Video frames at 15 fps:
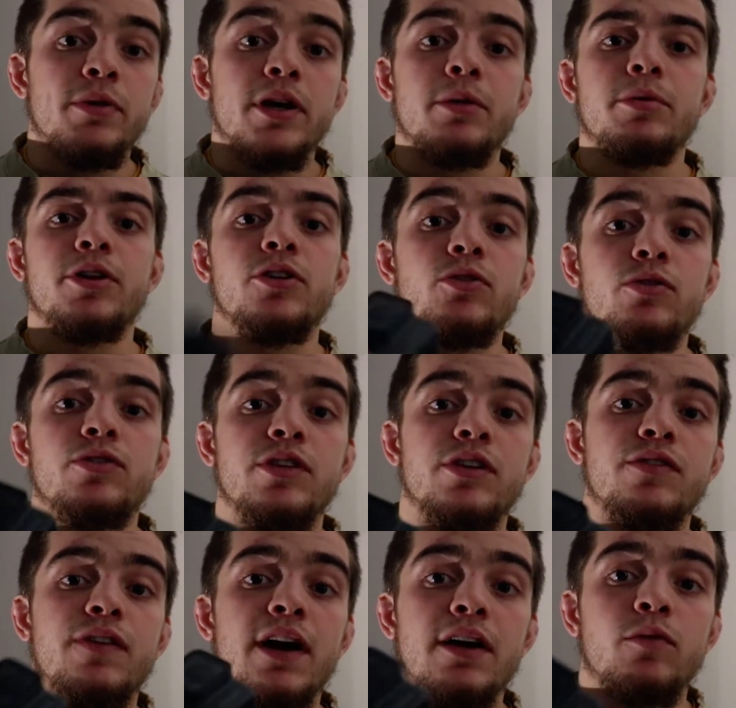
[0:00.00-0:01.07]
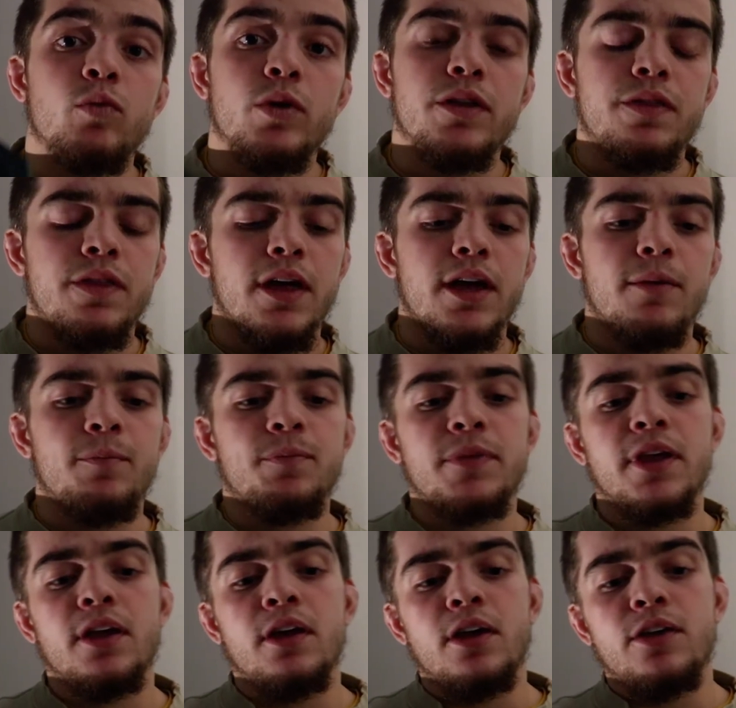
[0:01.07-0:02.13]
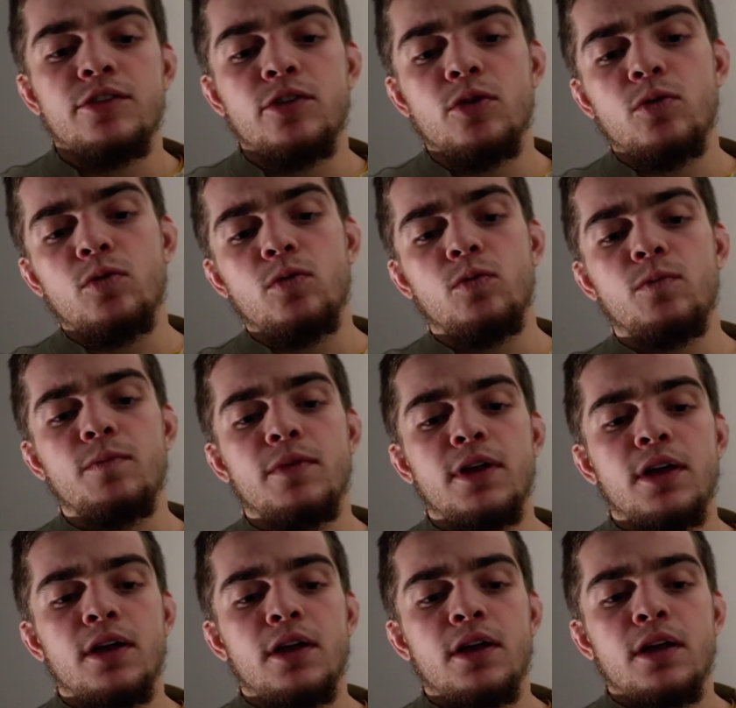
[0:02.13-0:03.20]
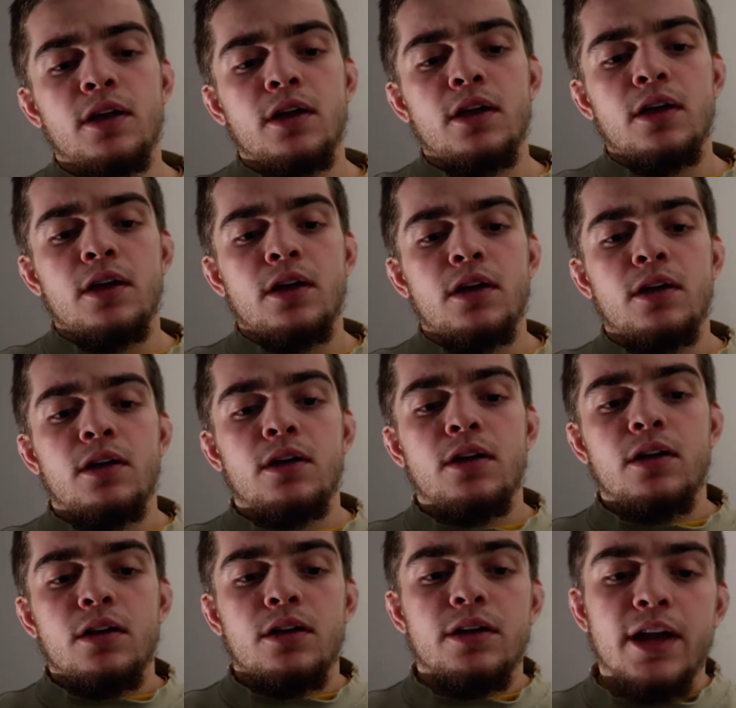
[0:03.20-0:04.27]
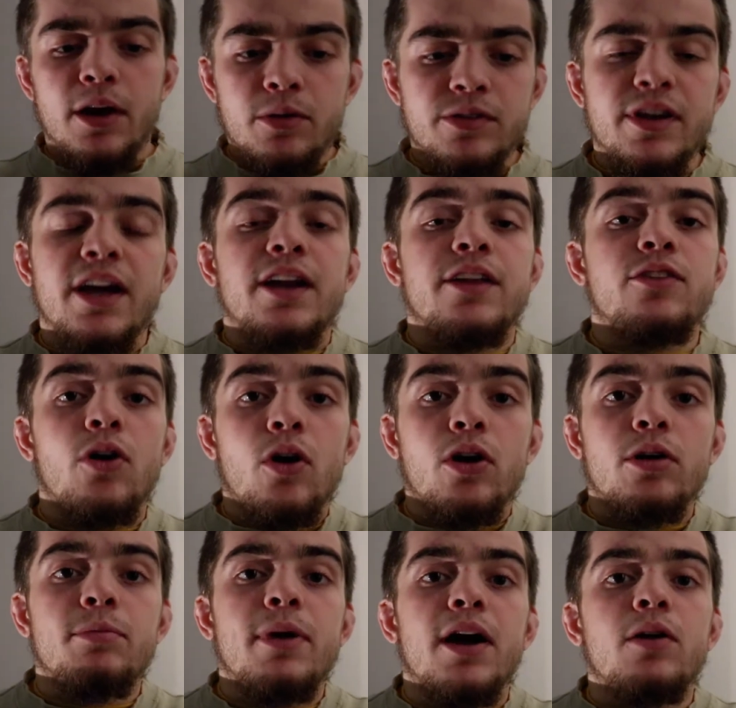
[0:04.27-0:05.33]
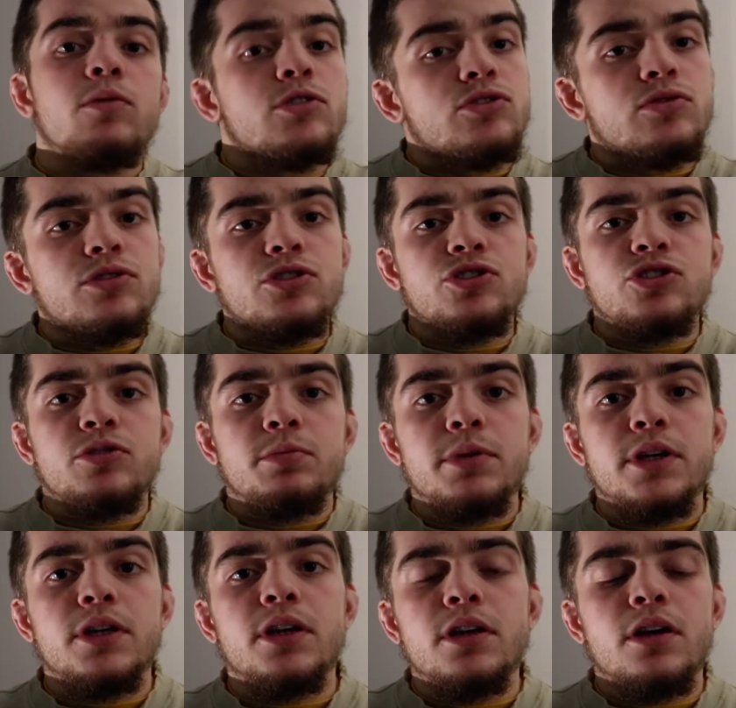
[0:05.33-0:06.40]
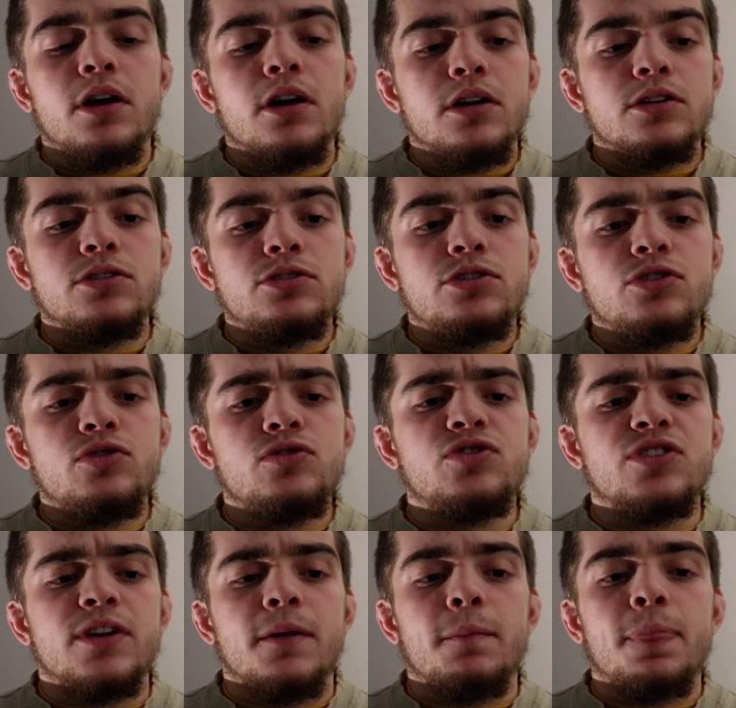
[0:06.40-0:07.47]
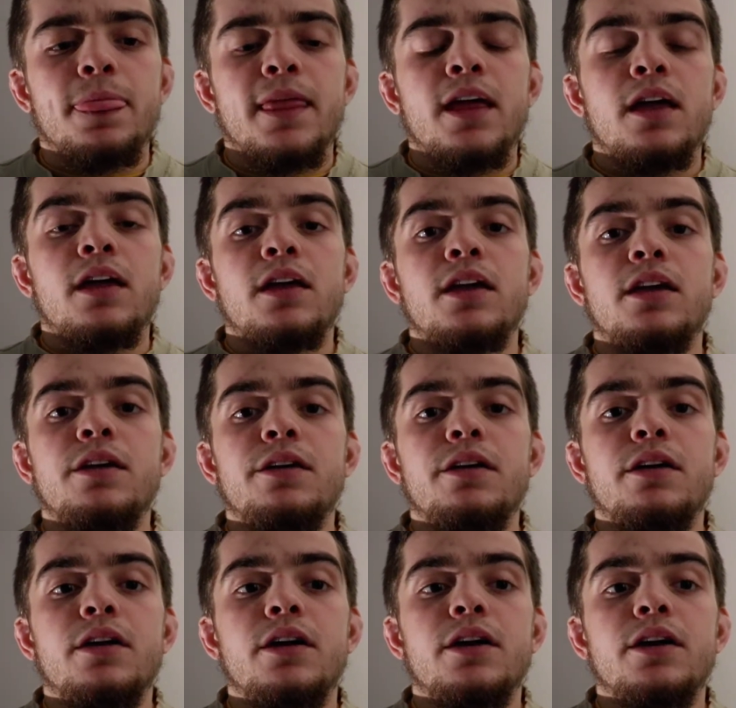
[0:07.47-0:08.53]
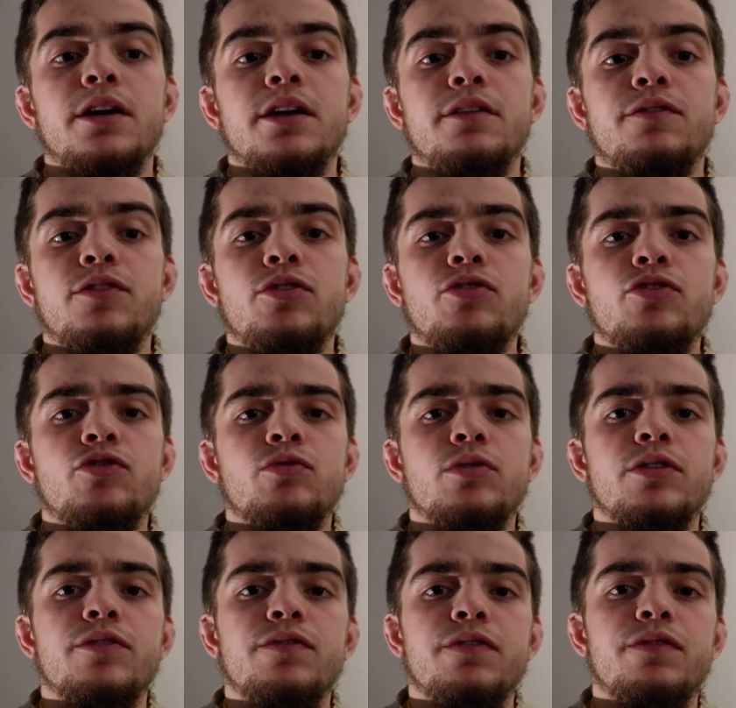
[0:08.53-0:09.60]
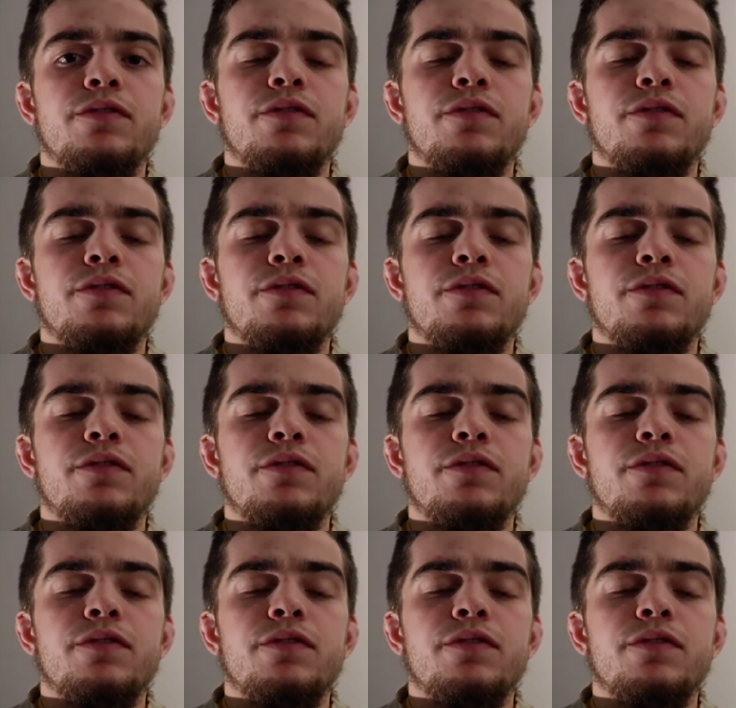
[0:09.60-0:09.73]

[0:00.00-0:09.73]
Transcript: be able to use this 5 with that. So now let's kind of talk about which one you should be choosing. If you just want to